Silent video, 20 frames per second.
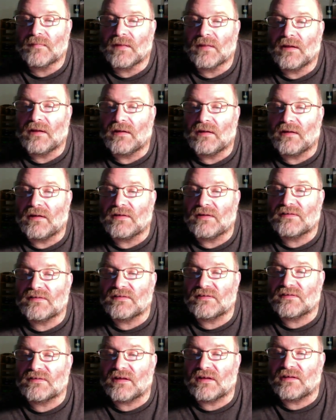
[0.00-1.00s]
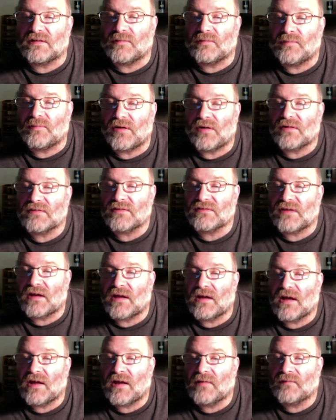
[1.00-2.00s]
And Ace is saying the bottles I
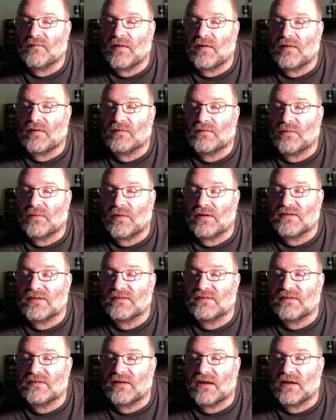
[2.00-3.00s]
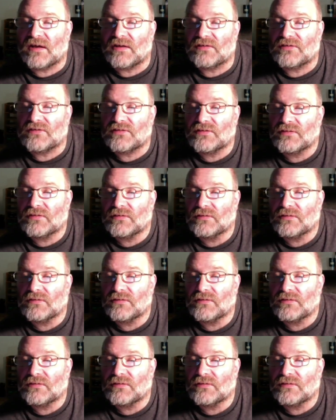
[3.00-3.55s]
have are twice the age.